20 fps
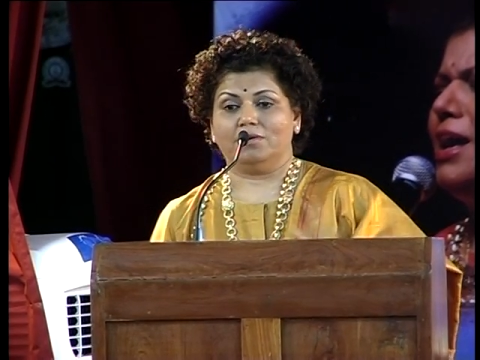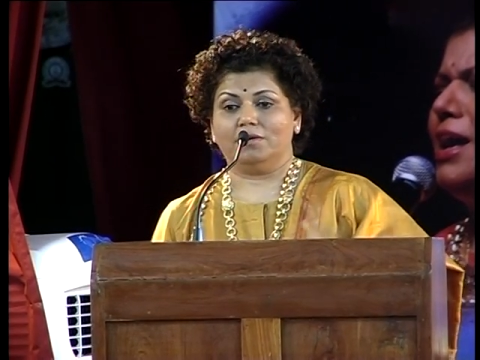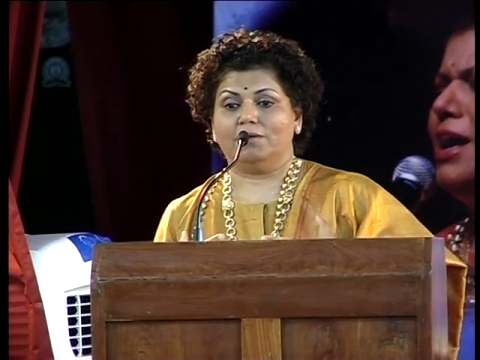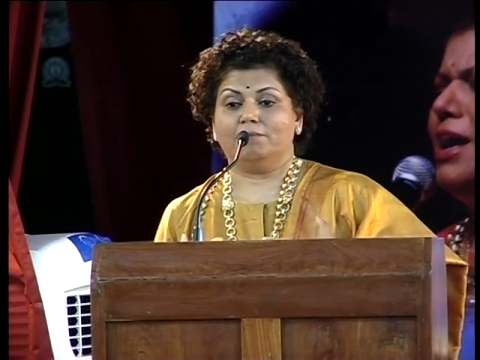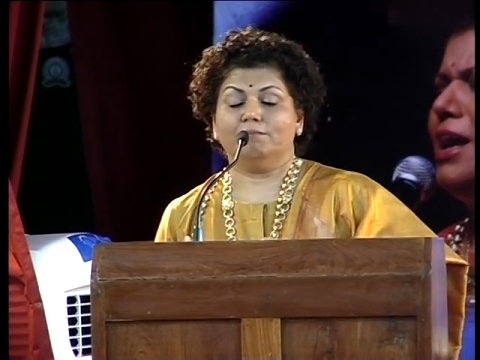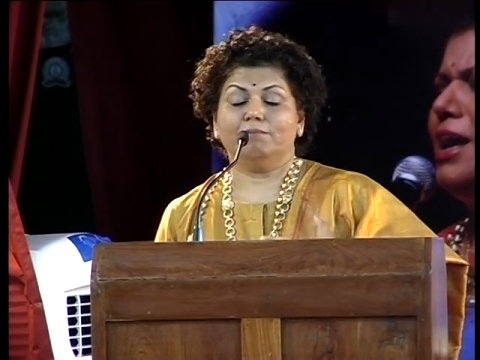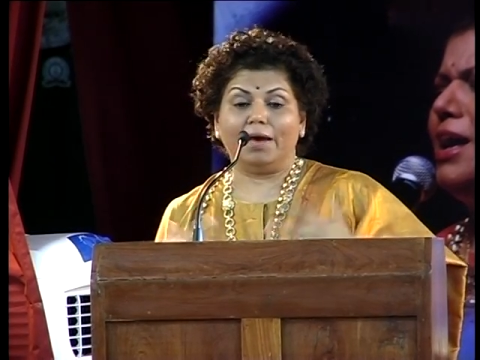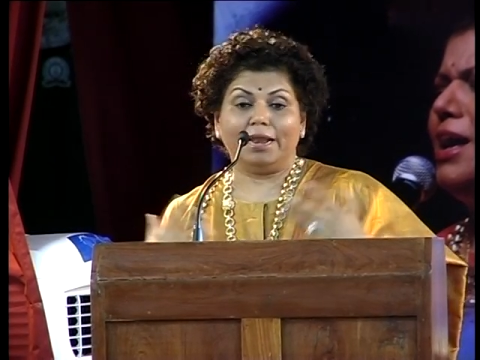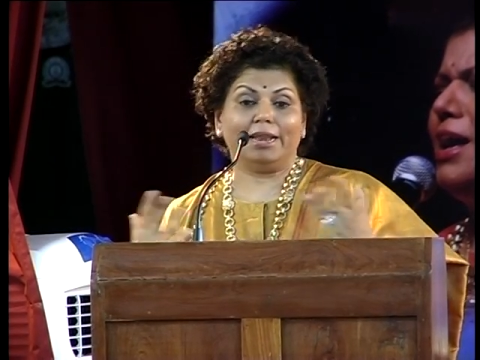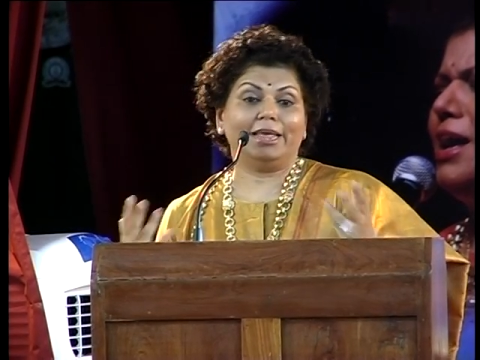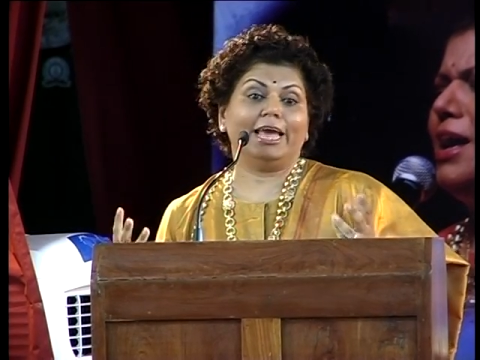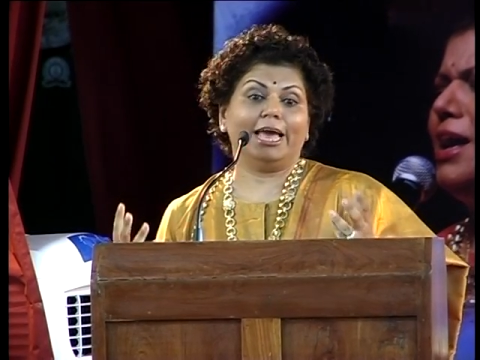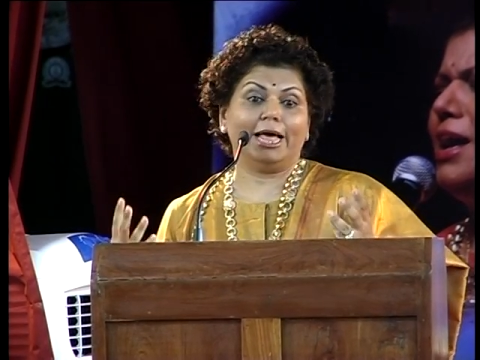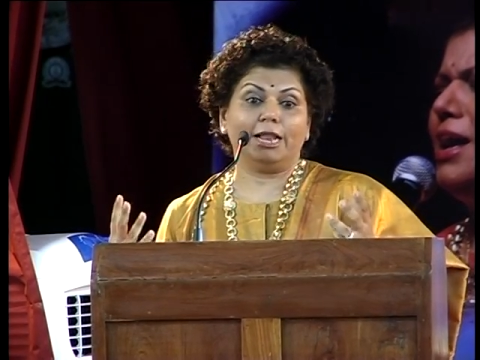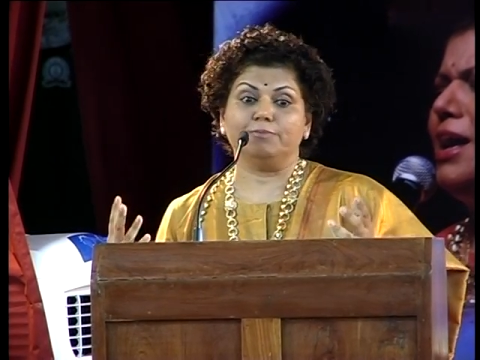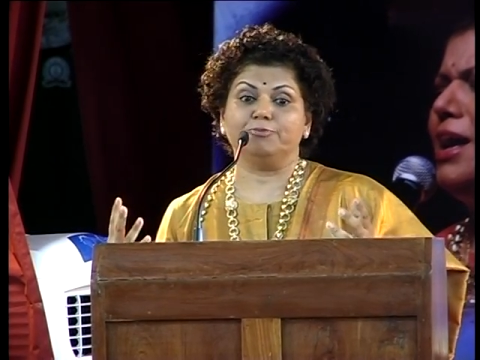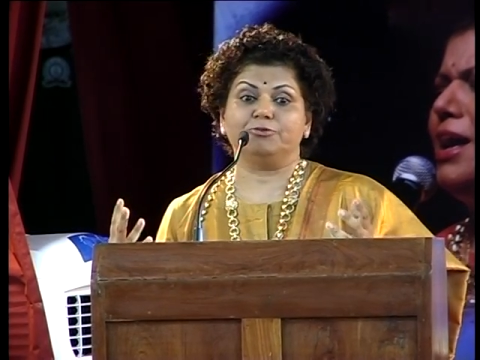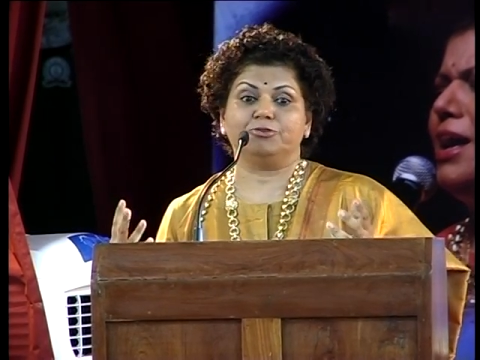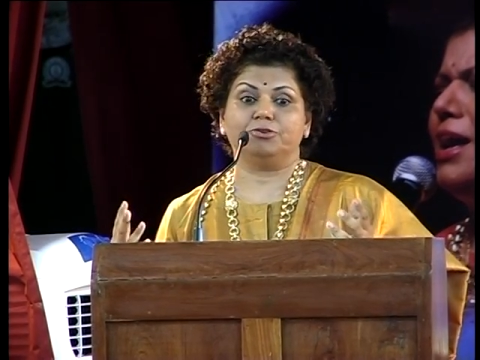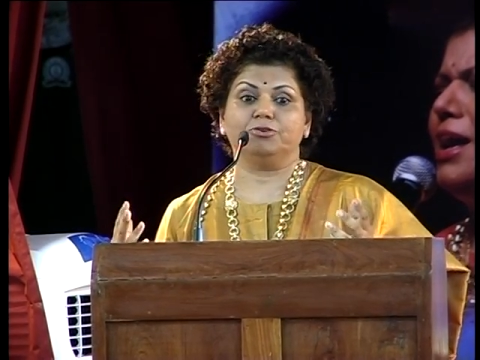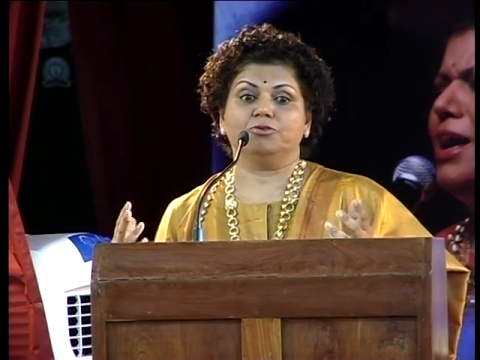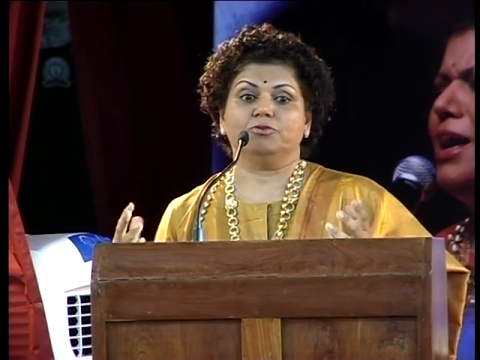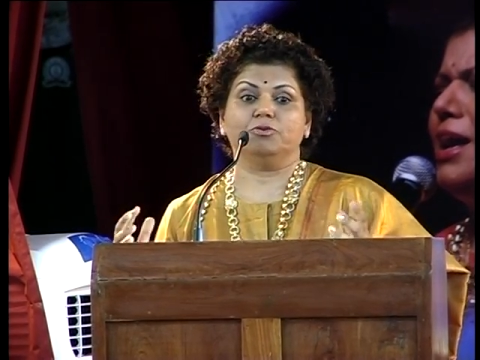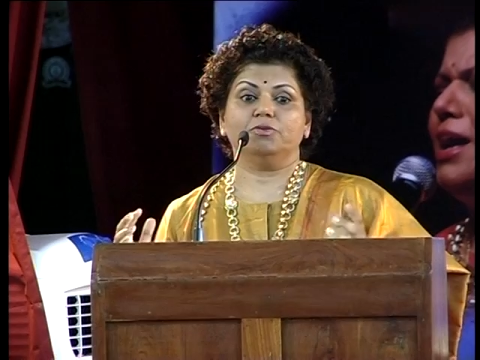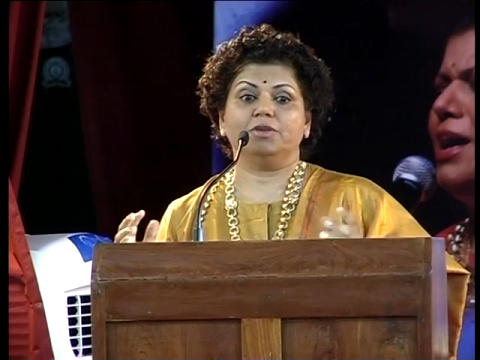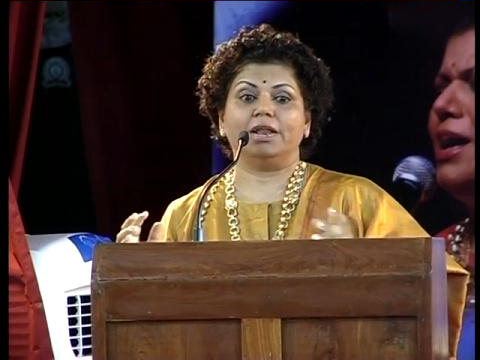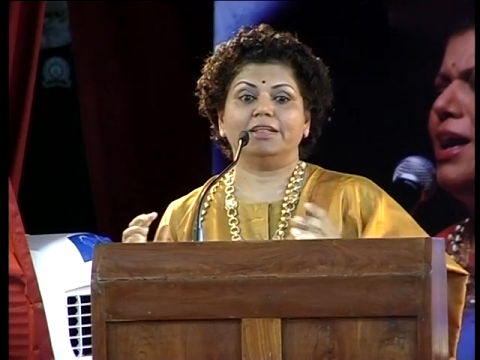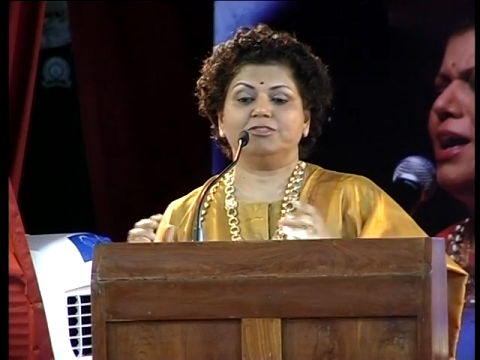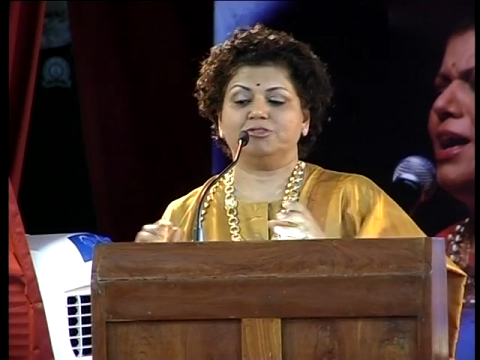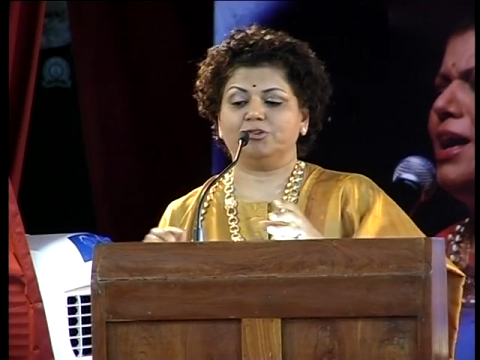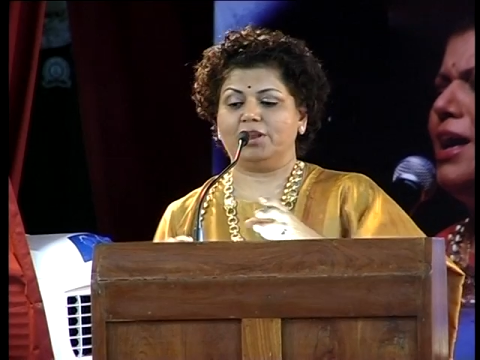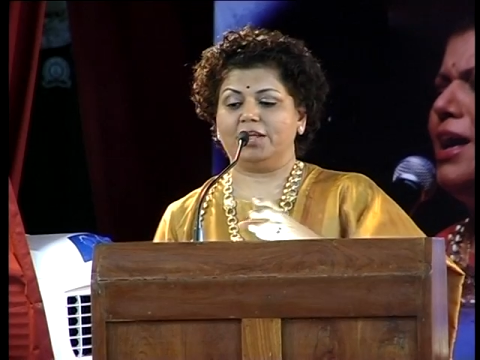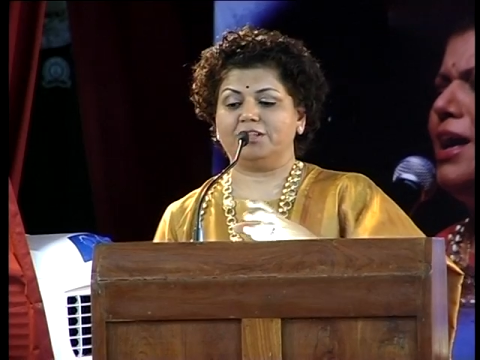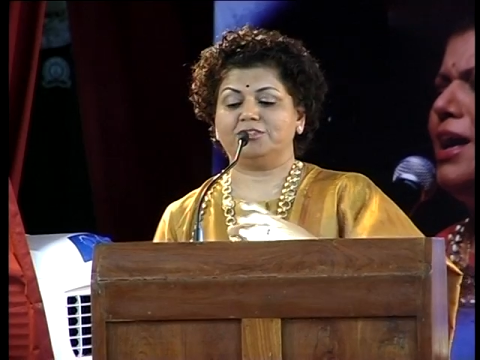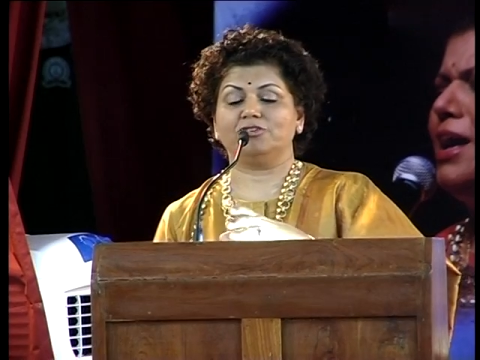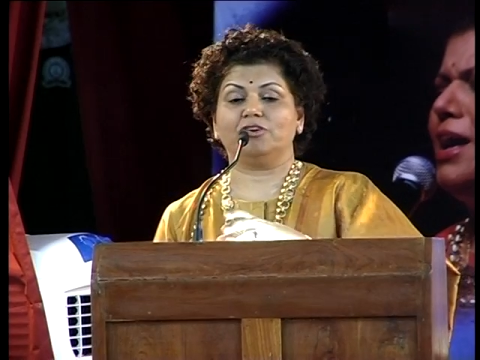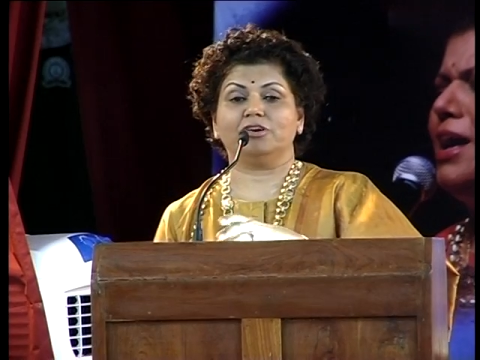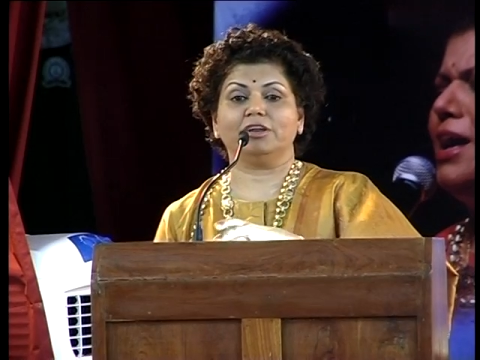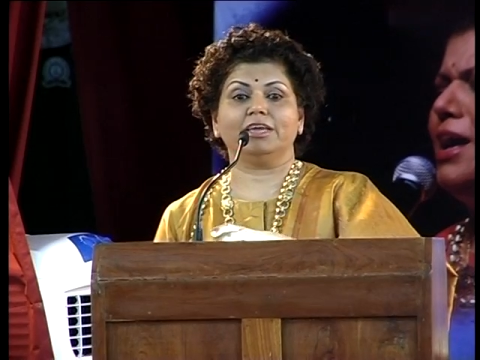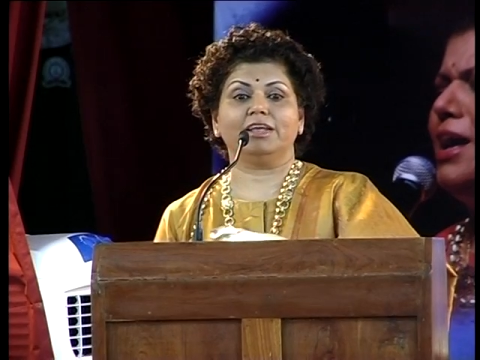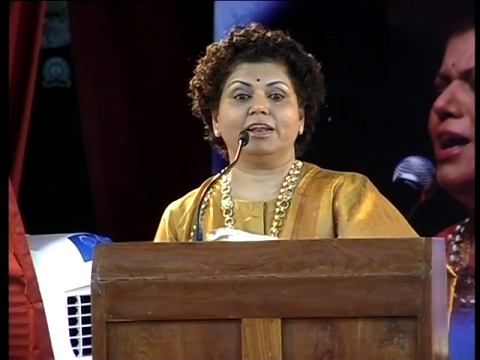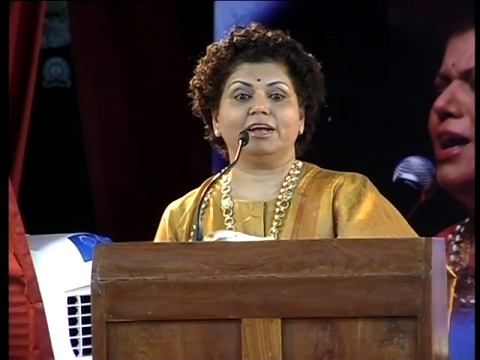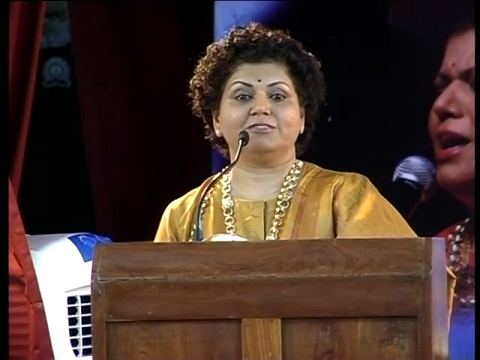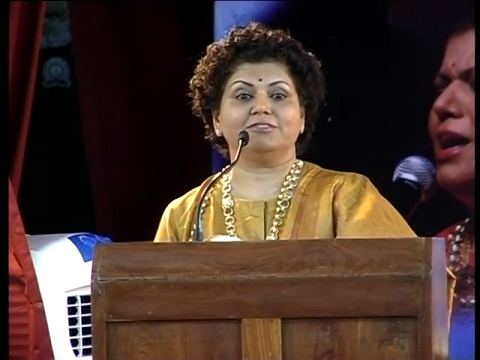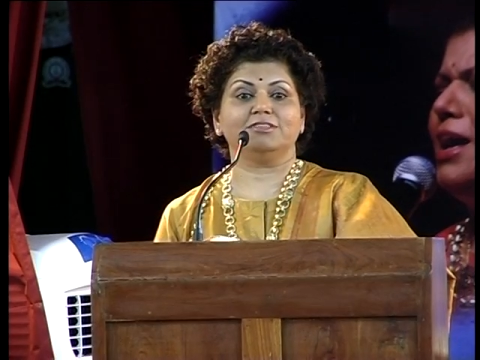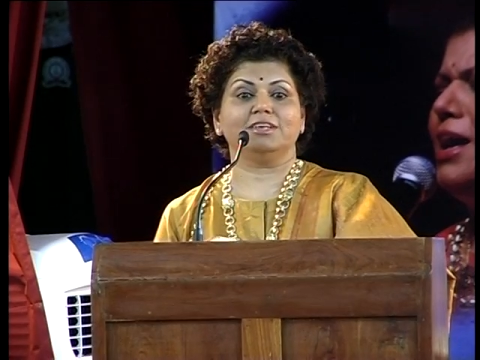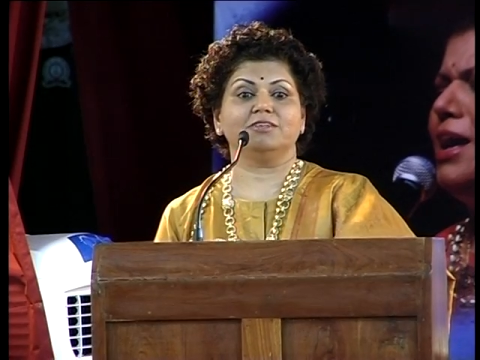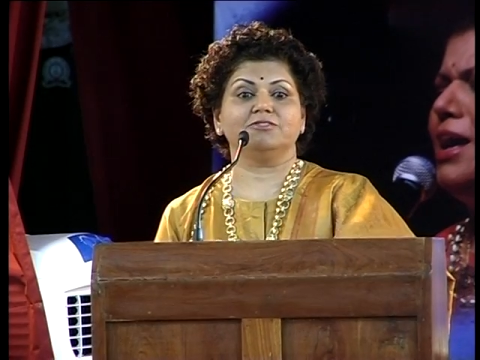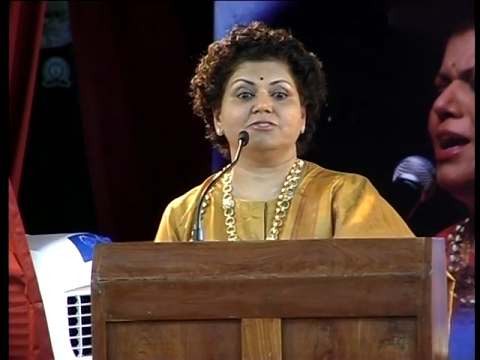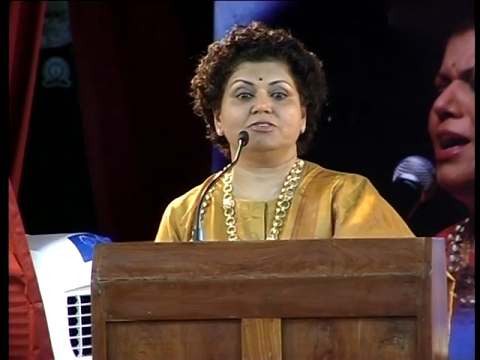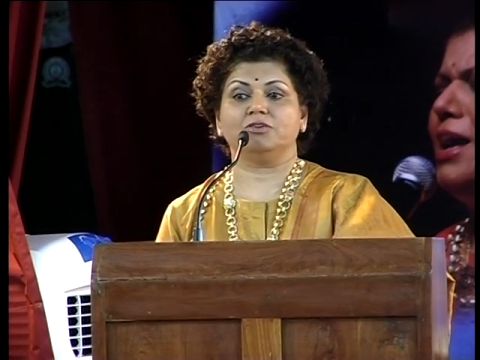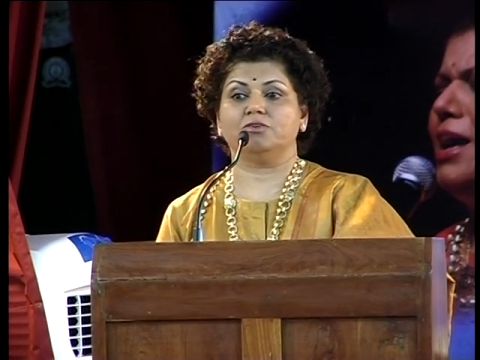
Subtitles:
money helps too. So let's not kid ourselves.